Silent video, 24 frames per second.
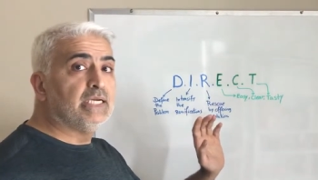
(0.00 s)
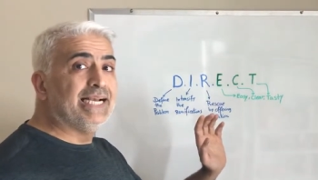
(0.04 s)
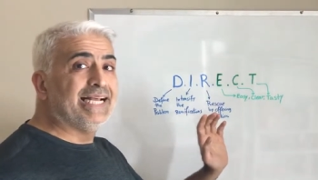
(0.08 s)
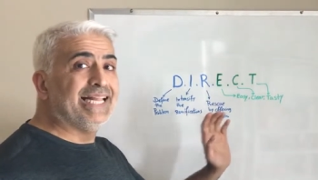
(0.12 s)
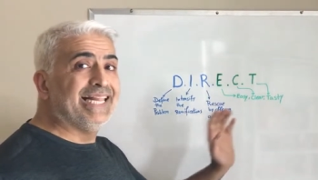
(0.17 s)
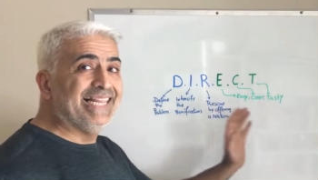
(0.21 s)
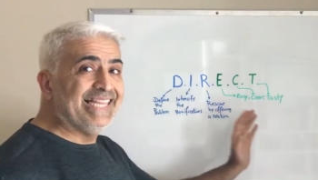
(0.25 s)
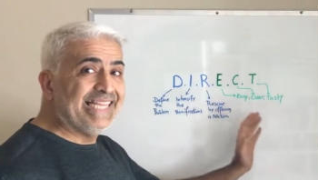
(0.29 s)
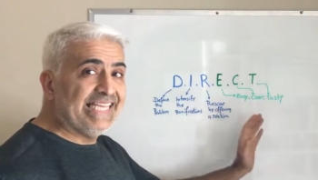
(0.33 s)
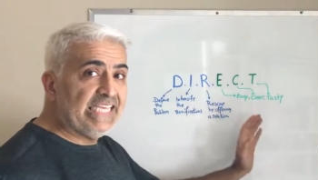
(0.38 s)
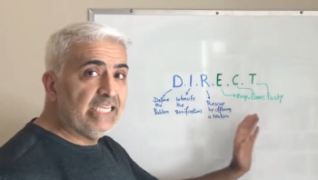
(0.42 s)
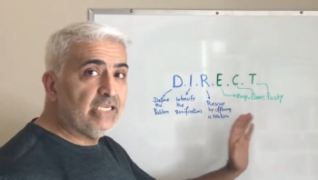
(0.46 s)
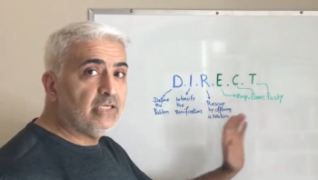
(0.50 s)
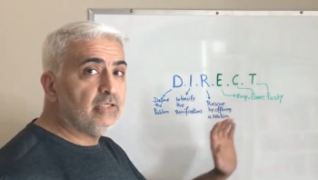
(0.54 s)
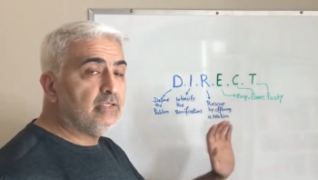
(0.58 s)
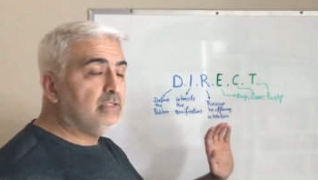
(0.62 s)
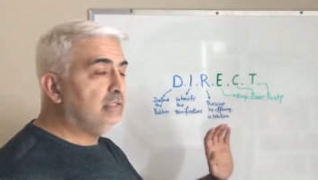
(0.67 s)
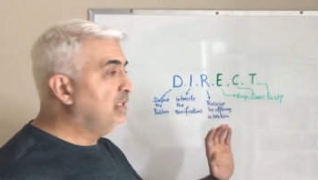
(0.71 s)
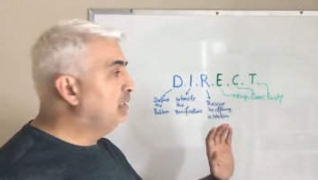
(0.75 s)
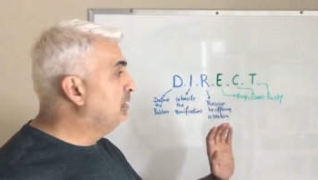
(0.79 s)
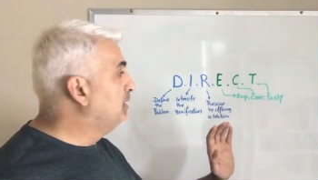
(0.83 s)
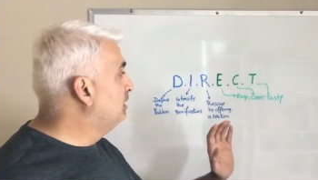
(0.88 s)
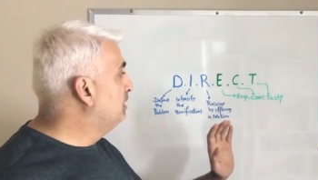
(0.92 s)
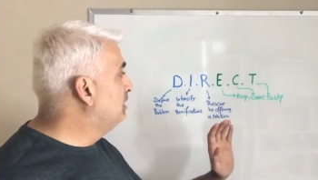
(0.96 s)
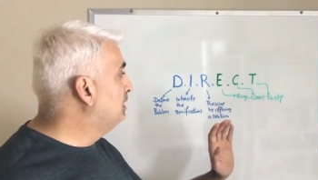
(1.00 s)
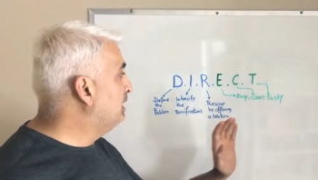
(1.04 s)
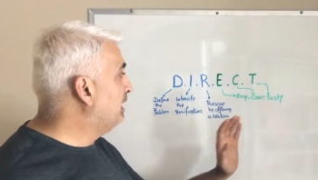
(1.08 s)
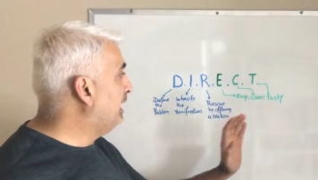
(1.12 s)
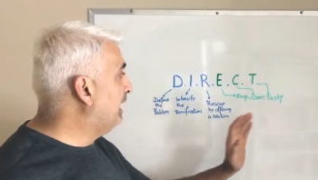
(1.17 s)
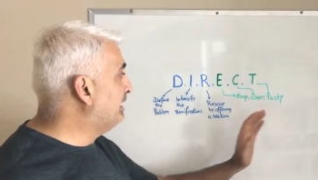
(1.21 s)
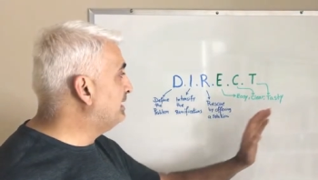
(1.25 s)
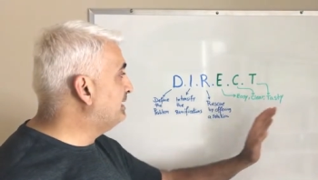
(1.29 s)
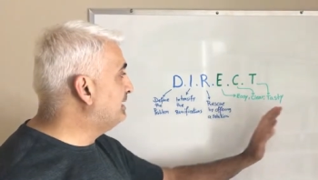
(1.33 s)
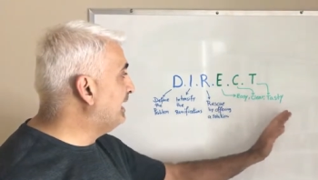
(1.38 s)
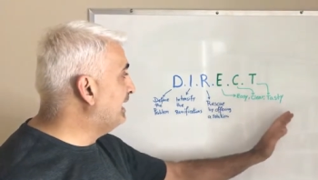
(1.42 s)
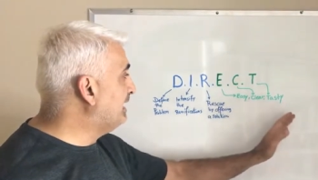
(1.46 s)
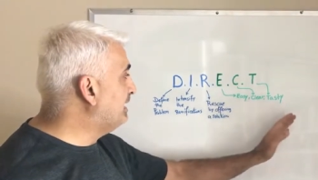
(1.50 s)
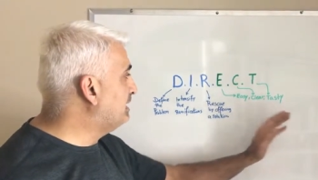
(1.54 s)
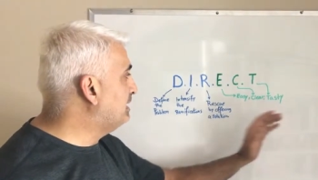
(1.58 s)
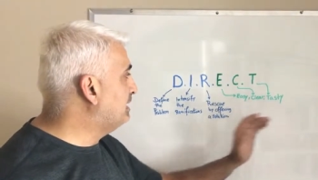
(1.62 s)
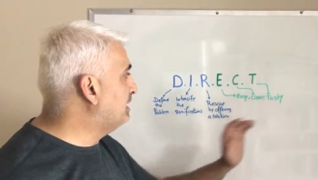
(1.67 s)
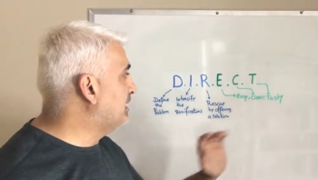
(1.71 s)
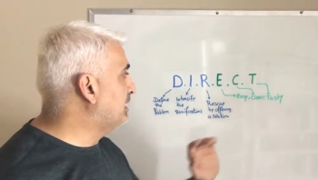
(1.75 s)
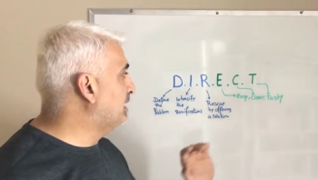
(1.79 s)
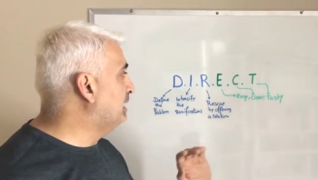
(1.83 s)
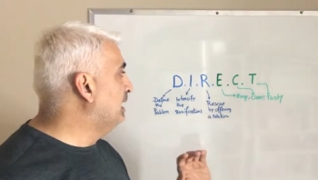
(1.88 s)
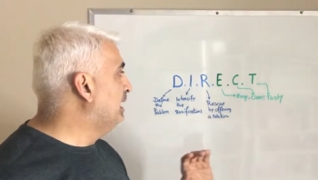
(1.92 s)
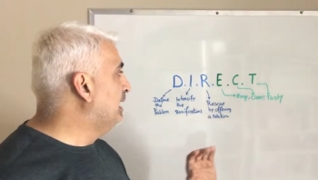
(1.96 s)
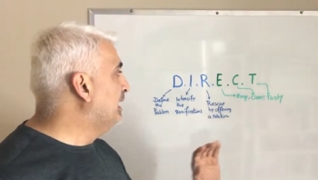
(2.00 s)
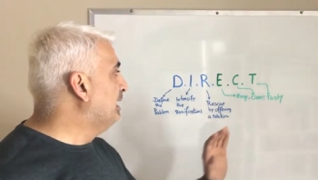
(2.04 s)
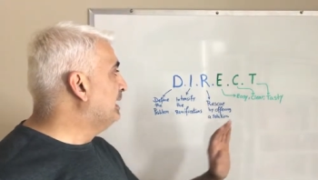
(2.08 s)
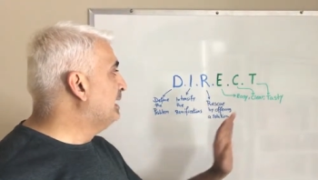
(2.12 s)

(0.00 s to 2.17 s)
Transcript: clear, and tasty.